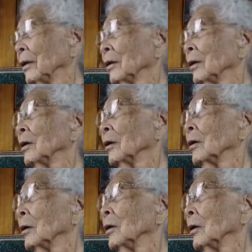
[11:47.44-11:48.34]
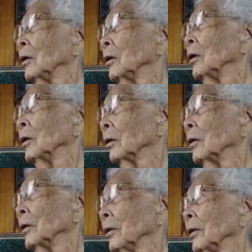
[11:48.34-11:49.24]
the traditions of oral
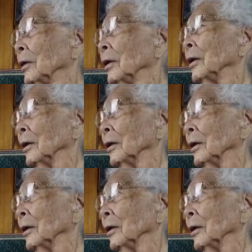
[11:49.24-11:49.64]
language.